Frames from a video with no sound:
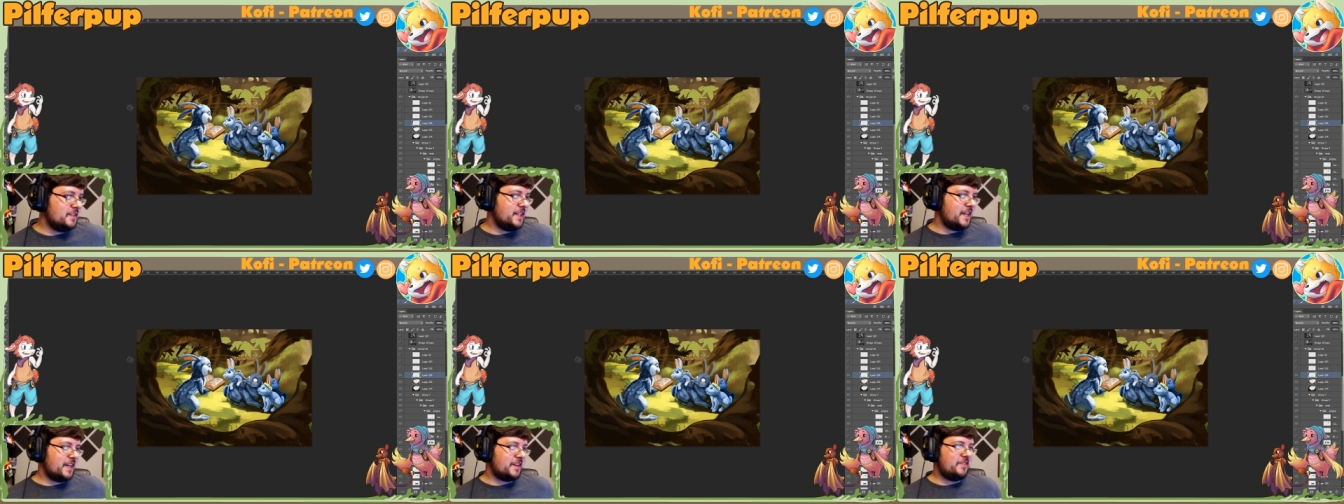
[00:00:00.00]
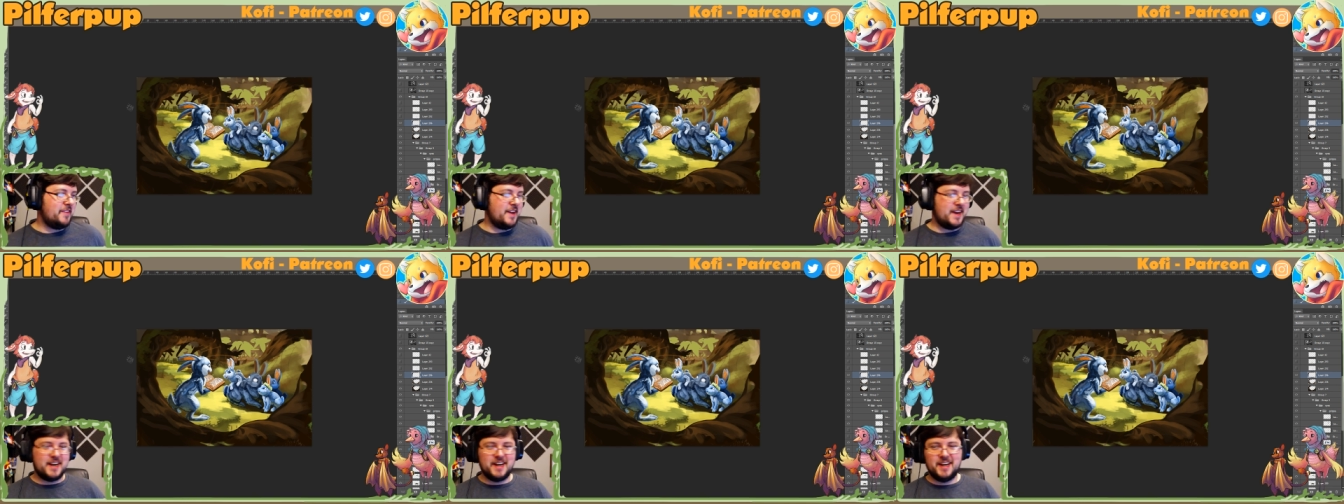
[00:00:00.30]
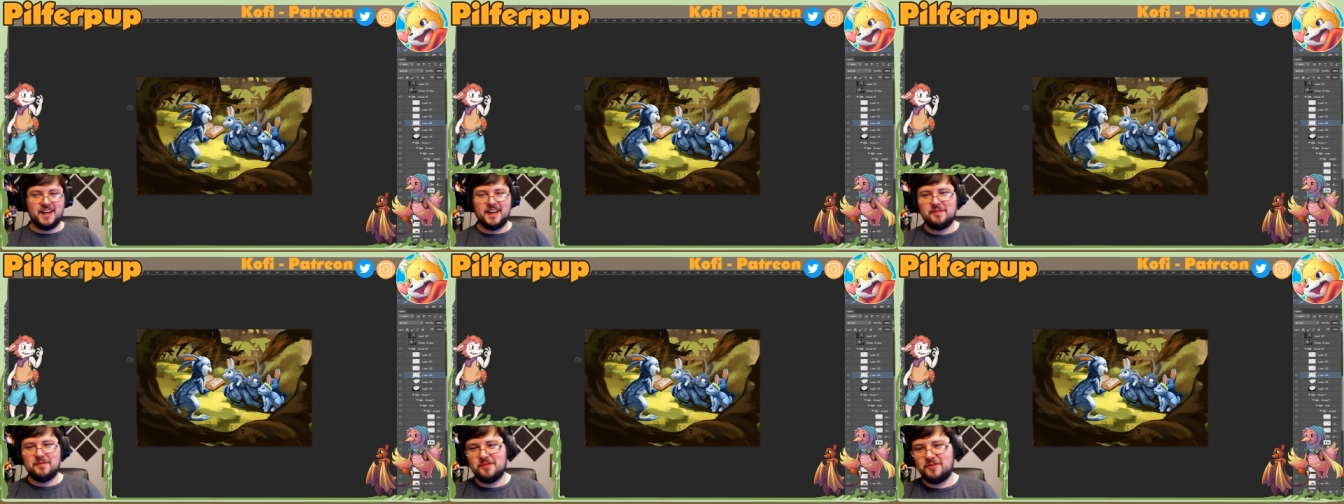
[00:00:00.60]
like
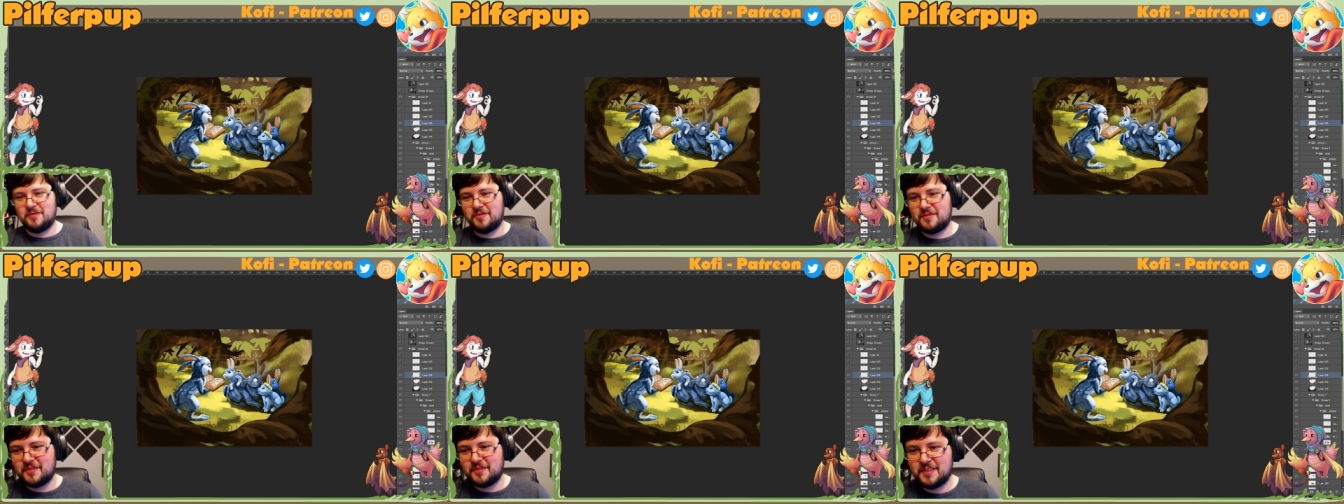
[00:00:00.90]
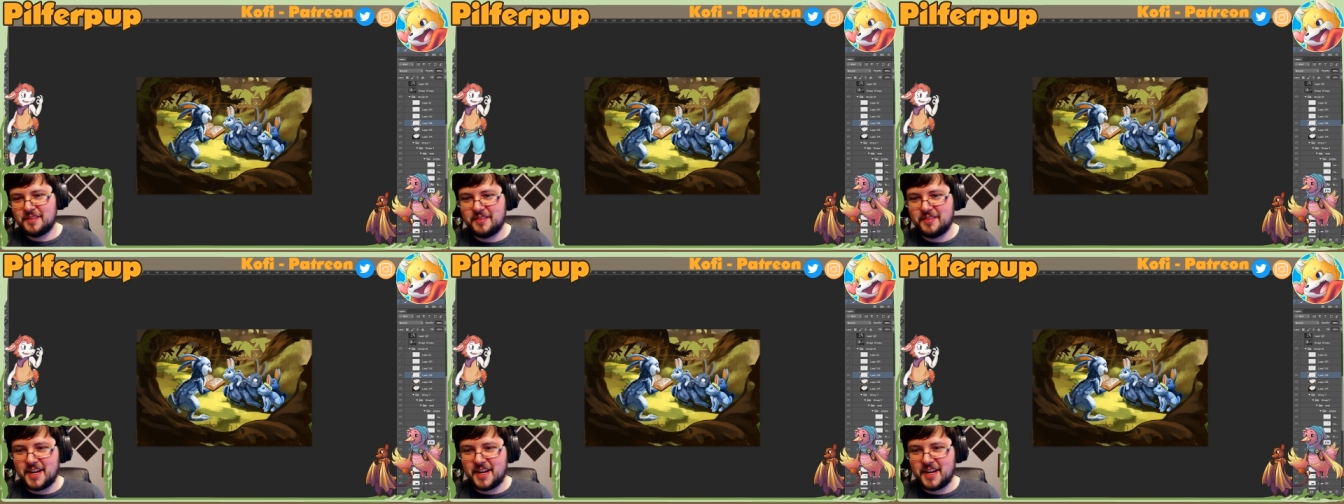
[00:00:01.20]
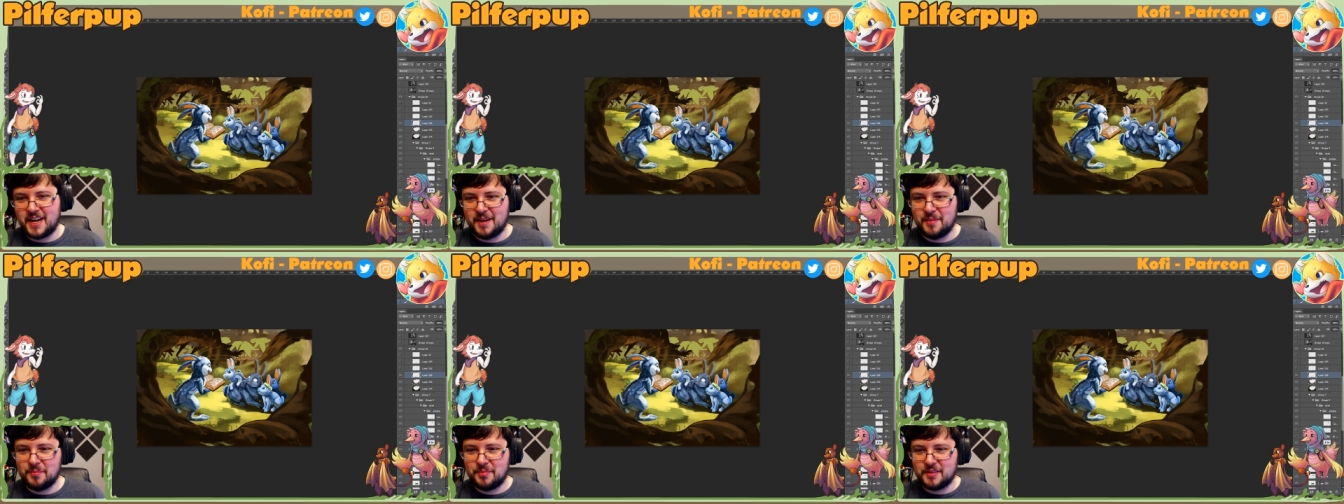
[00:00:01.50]
Vanaheim. Oof,
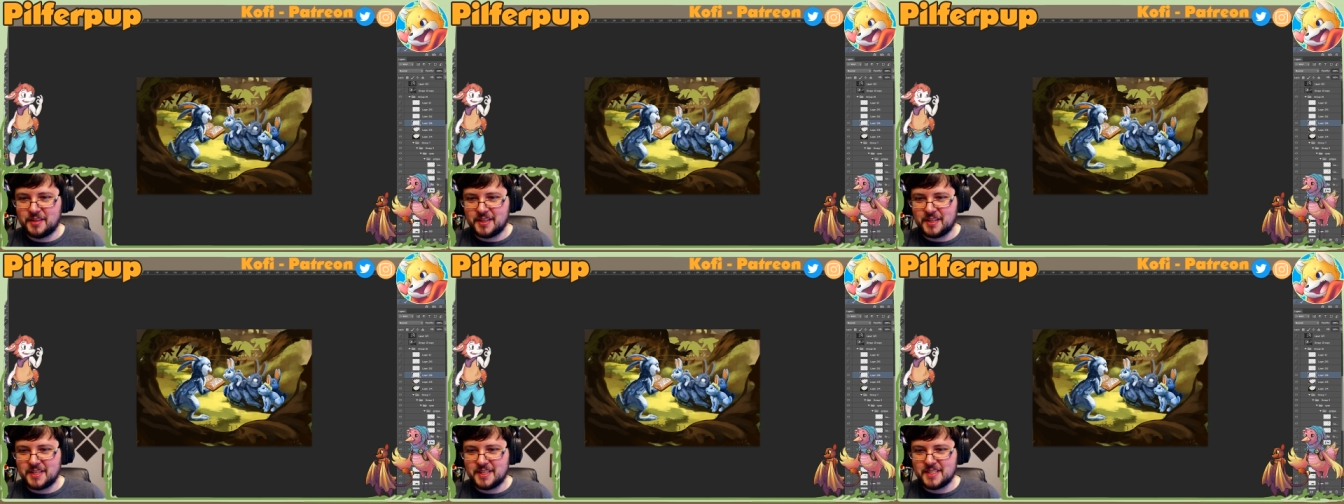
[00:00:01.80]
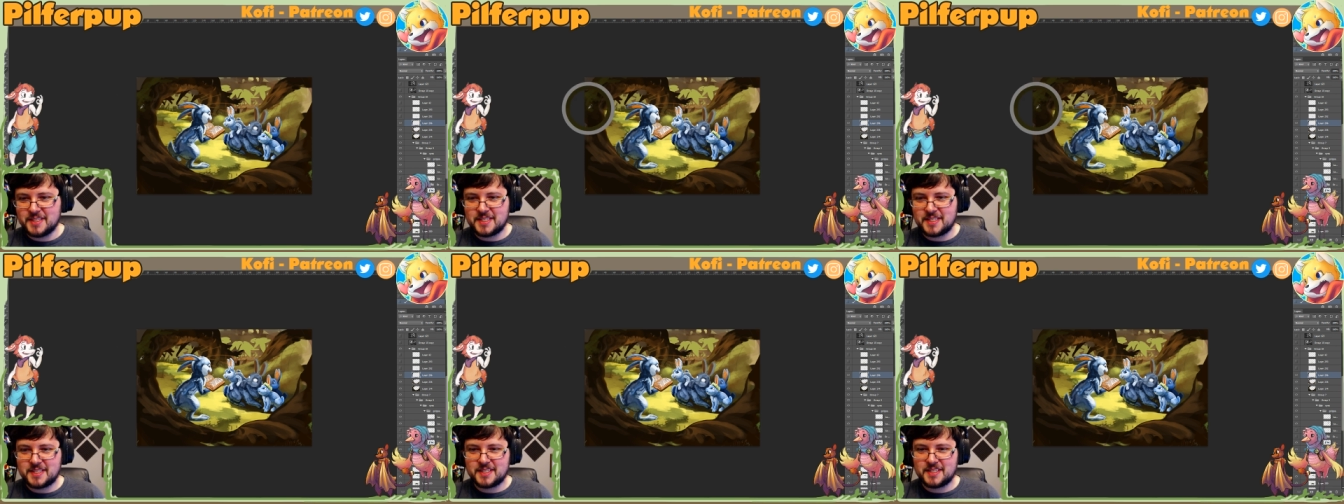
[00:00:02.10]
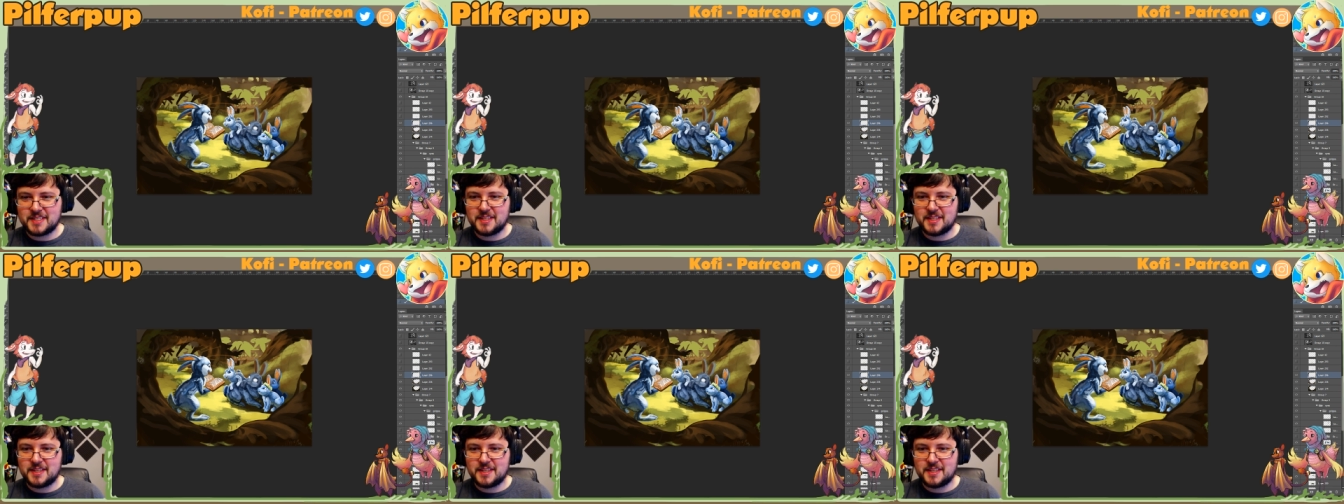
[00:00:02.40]
Vanaheim, please.